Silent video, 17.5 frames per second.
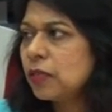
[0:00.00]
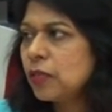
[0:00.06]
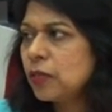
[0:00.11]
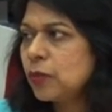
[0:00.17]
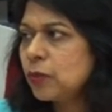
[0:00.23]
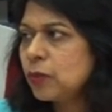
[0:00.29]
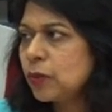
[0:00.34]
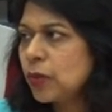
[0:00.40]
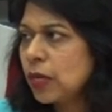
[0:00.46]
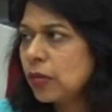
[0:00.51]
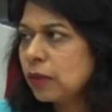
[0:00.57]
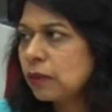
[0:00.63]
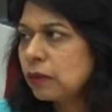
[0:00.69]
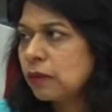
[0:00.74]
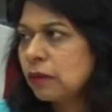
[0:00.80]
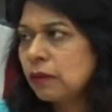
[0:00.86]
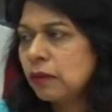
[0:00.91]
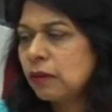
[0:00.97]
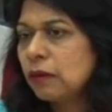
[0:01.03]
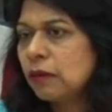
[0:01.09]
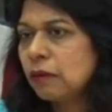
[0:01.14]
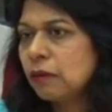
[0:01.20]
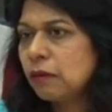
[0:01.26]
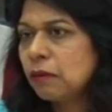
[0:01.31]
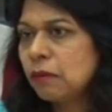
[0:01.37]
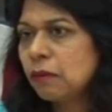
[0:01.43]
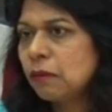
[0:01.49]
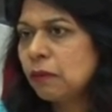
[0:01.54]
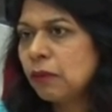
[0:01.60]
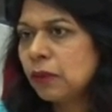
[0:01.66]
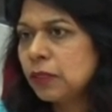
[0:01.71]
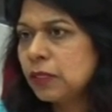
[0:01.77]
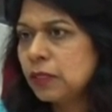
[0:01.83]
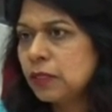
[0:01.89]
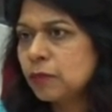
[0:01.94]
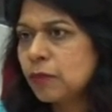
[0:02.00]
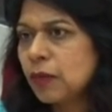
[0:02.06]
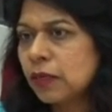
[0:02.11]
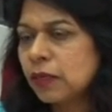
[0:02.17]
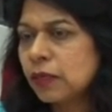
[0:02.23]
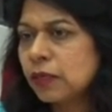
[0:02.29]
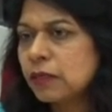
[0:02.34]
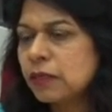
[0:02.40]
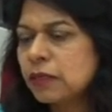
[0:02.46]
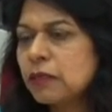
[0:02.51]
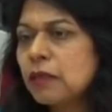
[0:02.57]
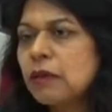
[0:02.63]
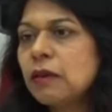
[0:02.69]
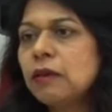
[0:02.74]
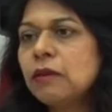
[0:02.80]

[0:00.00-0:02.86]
EU and all these markets.